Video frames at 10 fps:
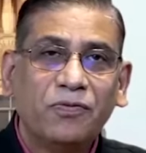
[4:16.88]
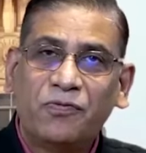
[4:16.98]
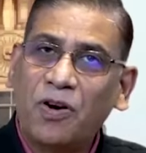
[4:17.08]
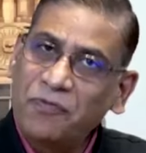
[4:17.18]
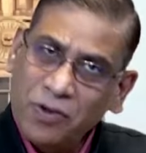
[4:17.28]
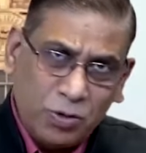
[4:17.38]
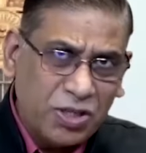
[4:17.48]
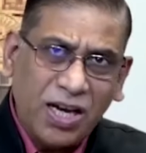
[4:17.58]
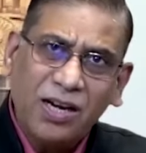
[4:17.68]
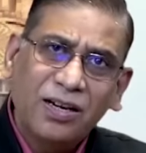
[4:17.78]
For
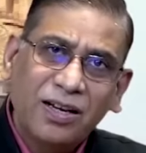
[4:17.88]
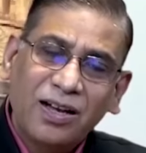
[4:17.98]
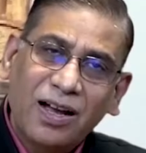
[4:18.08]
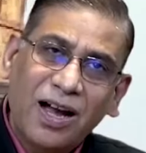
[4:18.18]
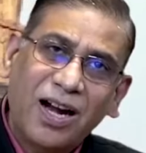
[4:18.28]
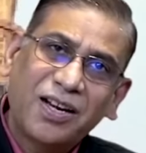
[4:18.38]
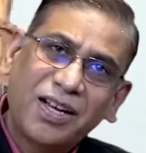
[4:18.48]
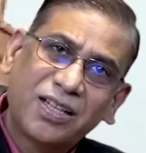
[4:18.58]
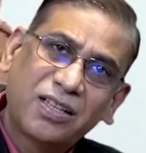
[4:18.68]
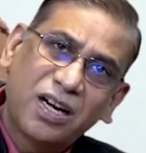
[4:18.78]
future,
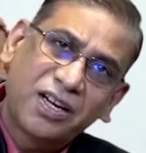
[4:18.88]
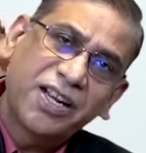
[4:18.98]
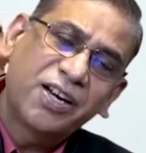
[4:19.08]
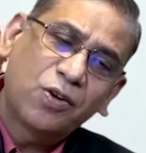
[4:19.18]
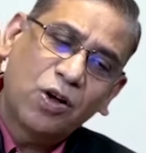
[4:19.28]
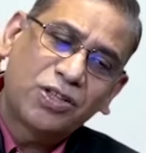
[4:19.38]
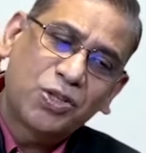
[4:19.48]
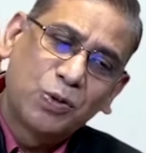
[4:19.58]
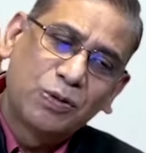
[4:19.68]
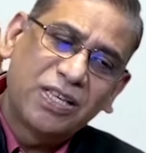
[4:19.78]
Article 13 Clause
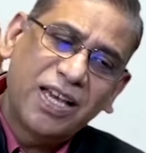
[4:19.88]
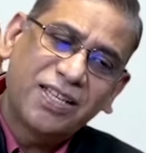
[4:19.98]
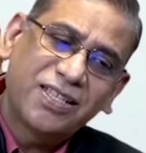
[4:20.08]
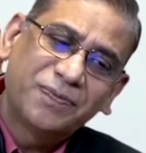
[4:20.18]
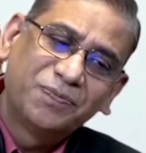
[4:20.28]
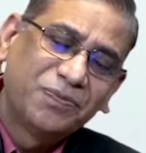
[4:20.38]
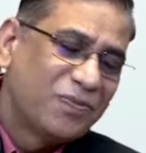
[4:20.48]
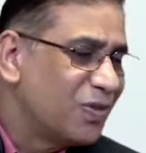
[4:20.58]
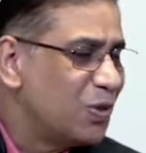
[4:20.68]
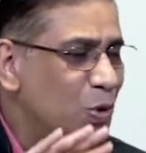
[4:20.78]
2 says,
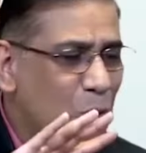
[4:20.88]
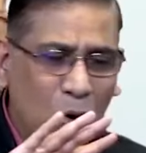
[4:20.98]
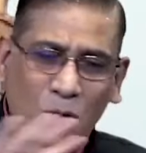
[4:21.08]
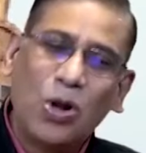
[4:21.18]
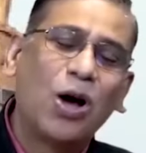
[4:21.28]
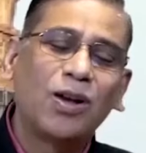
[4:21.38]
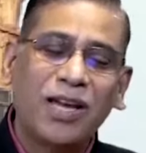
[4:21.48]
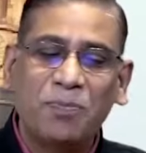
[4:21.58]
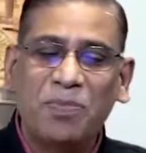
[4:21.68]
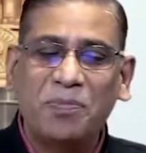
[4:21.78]
no law
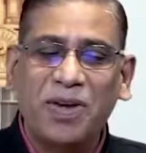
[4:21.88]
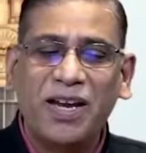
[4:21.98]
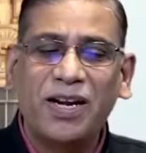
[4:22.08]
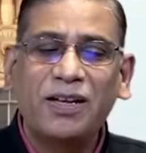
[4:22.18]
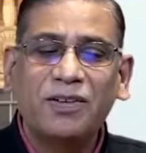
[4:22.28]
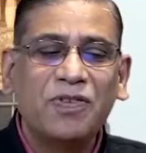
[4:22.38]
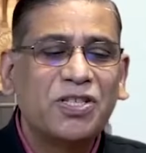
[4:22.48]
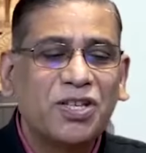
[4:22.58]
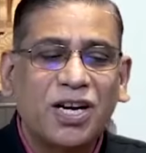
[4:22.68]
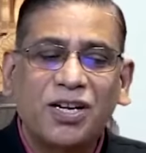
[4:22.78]
can be made
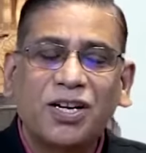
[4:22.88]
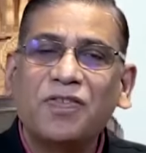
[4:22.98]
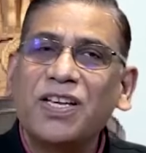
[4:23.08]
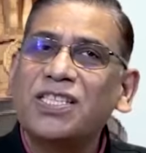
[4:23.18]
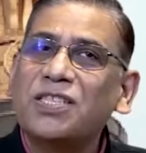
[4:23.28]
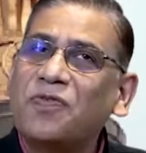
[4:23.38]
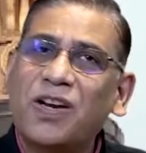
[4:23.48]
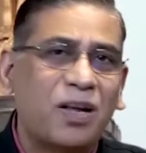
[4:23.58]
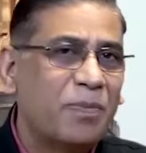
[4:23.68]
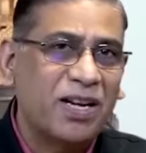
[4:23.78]
which contravenes
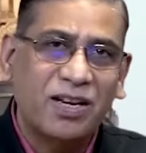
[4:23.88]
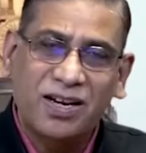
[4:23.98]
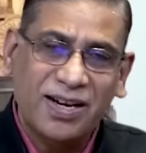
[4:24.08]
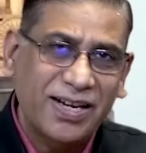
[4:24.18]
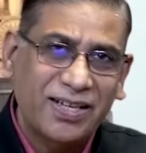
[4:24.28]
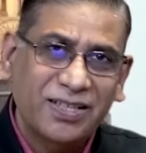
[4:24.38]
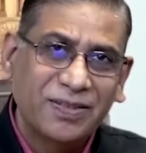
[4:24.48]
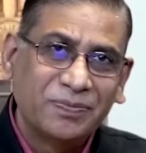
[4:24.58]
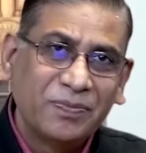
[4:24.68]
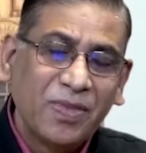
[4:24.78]
fundamental rights.
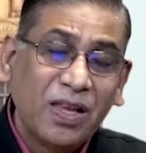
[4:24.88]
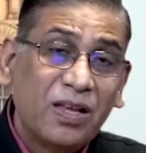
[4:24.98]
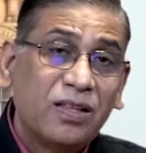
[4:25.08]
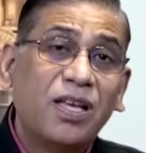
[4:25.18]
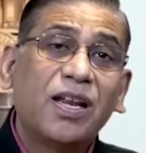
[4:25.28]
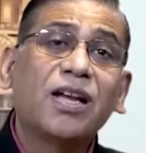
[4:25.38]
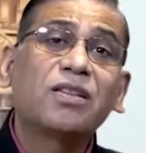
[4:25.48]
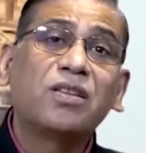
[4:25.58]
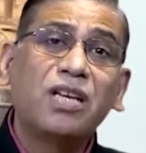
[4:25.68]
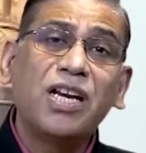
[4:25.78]
There
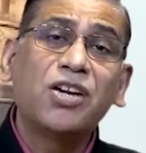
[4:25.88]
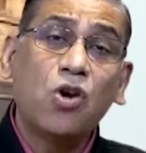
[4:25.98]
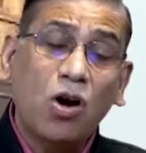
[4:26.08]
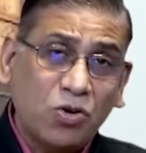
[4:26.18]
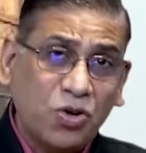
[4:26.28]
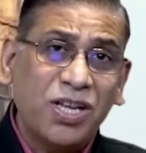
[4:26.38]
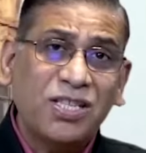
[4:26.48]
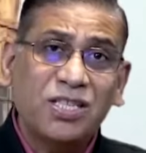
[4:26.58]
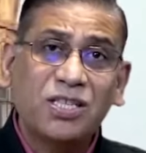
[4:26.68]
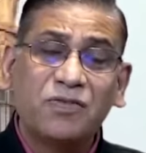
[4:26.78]
are three
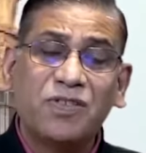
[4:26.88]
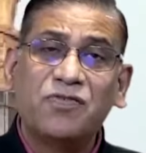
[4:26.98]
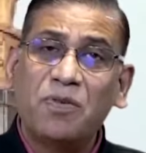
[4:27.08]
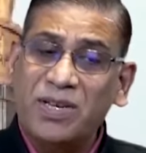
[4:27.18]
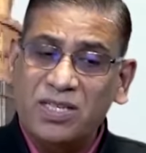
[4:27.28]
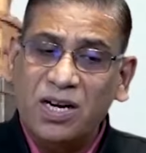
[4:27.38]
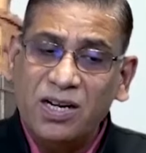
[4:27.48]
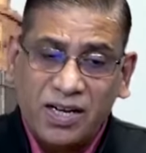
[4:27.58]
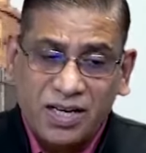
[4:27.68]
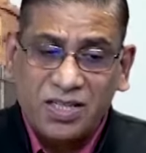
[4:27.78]
doctrines which we must
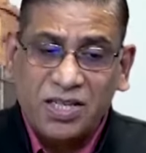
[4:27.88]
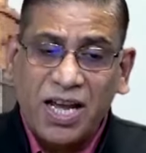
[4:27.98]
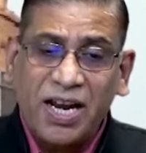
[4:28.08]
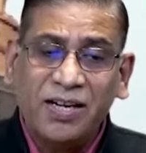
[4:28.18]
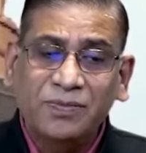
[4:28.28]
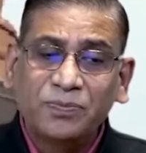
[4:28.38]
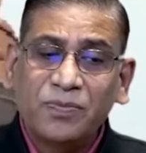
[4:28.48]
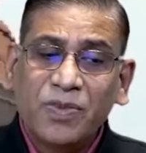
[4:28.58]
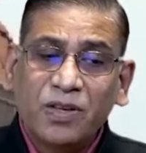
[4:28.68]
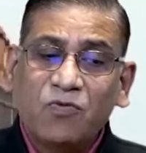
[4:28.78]
understand.
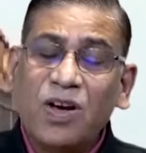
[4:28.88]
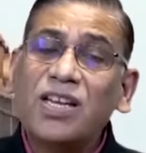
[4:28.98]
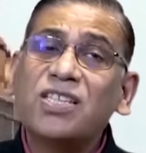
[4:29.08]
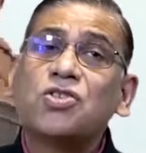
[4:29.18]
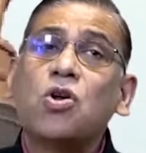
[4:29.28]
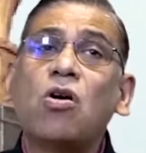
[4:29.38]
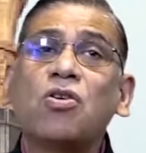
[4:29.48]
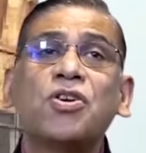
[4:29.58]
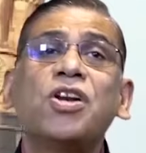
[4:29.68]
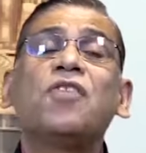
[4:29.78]
One is
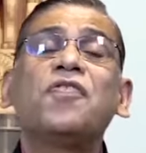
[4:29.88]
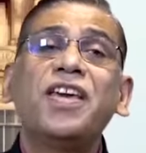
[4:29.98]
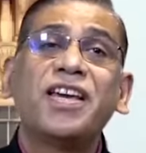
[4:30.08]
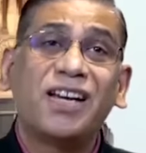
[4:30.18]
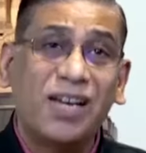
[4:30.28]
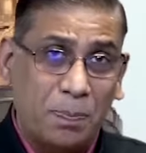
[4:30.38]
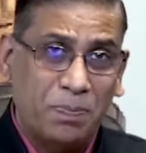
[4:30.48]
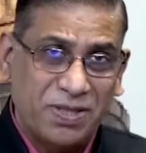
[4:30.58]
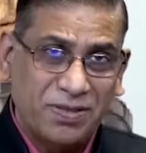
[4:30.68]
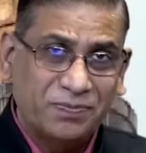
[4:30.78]
doctrine of eclipse.